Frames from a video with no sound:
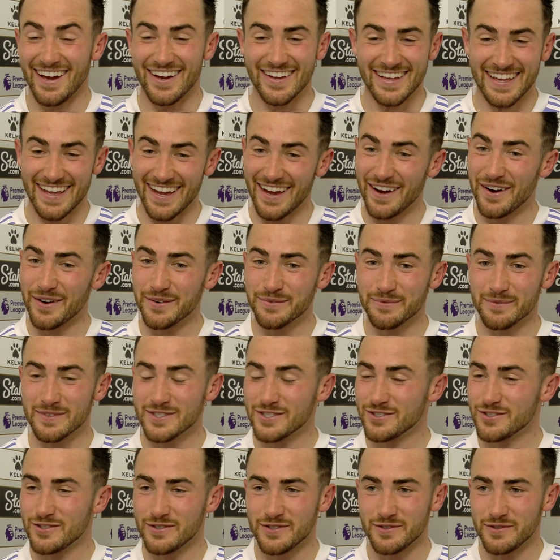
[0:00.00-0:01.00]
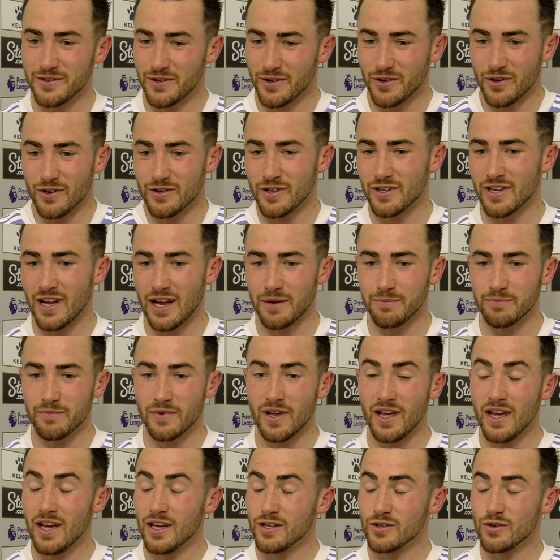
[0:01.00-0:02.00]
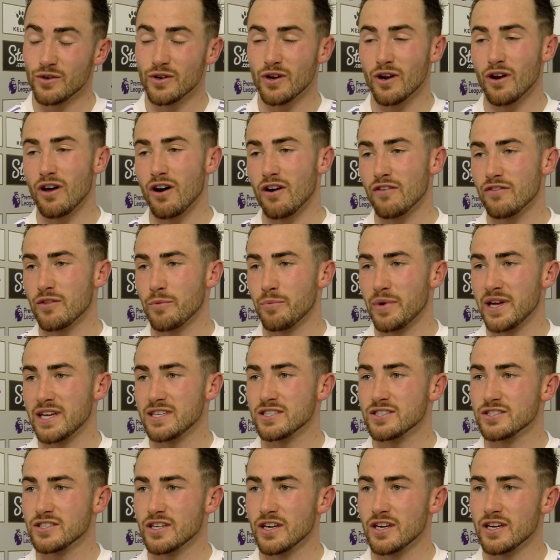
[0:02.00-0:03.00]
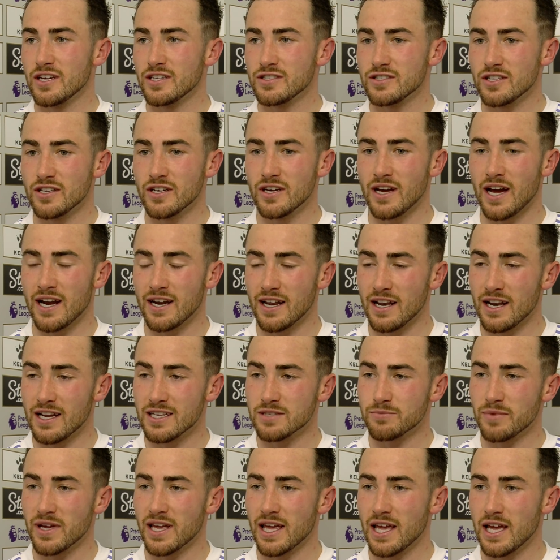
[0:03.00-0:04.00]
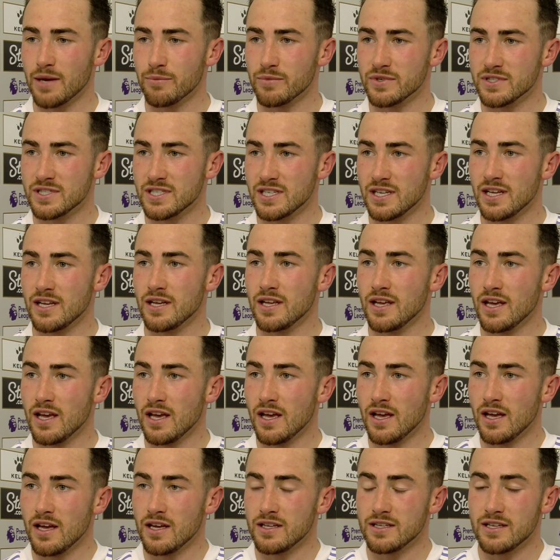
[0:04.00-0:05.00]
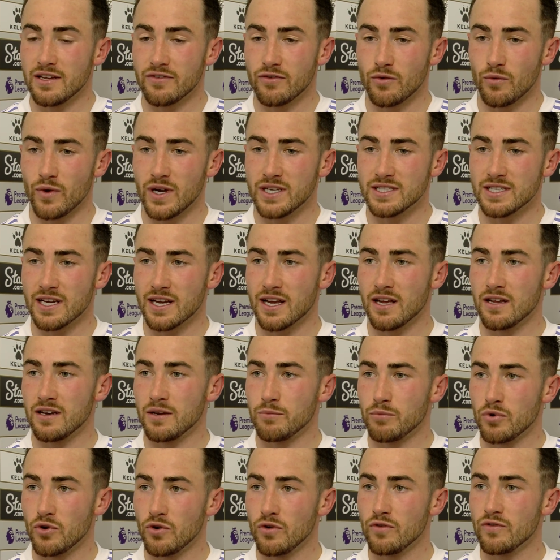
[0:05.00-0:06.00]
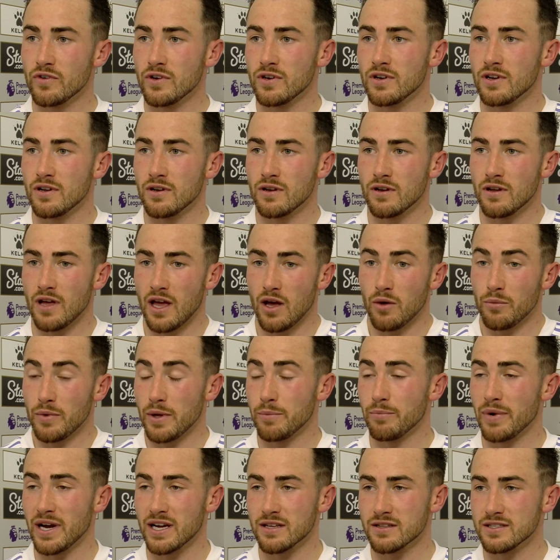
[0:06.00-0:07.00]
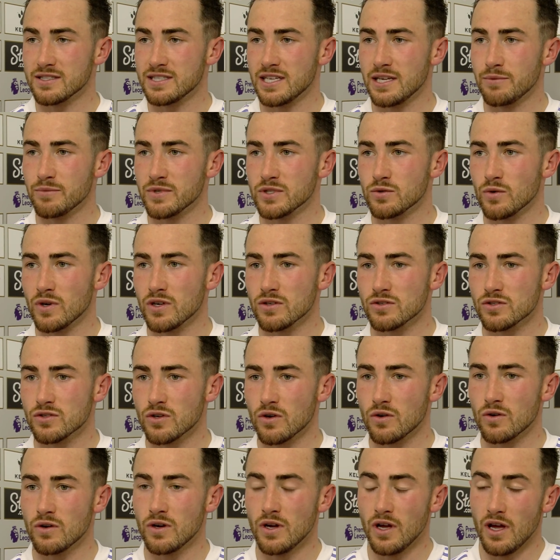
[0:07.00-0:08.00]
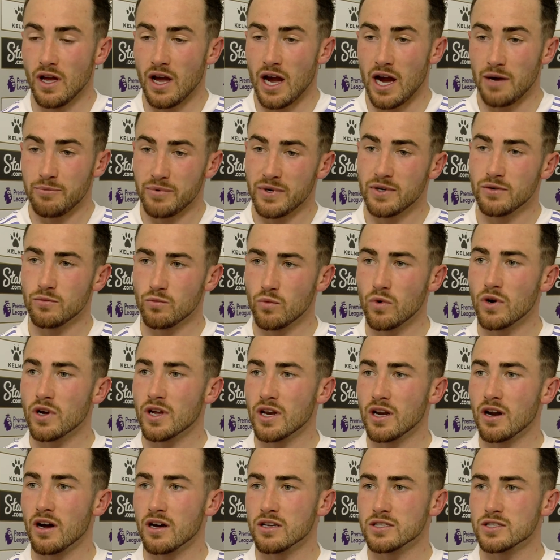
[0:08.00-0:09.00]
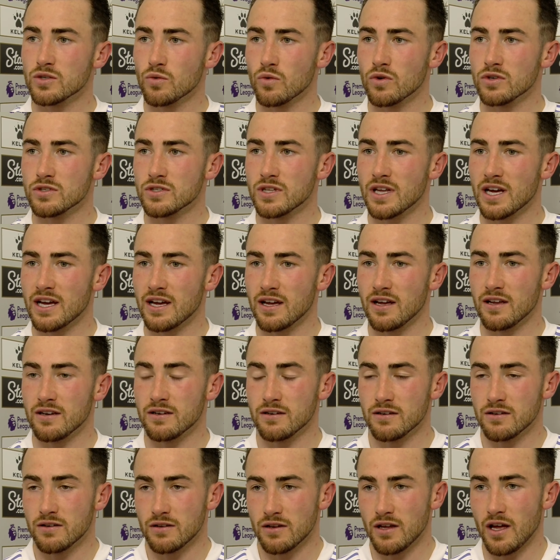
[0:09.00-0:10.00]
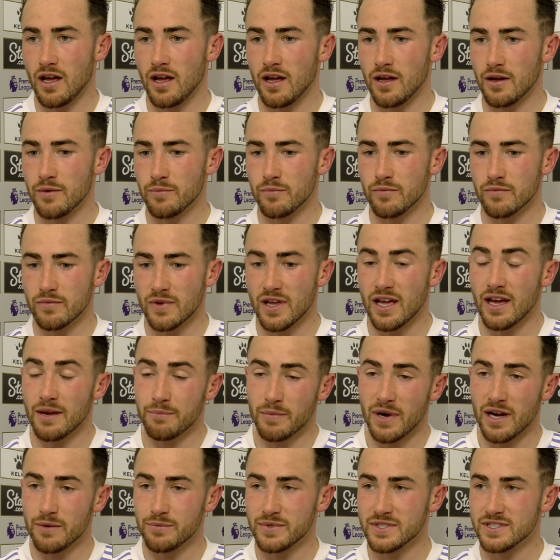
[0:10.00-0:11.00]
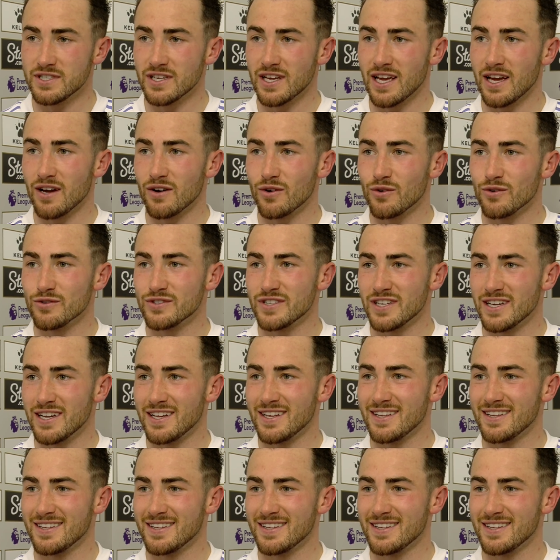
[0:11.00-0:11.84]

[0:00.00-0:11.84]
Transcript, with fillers: yeah, I'm you know, I'm doing a lot off the pitch to, to analyse my game and see different ways I can improve and help impact the team as well. So I've been working hard towards that, and um, yeah, I'm happy to get a goal today.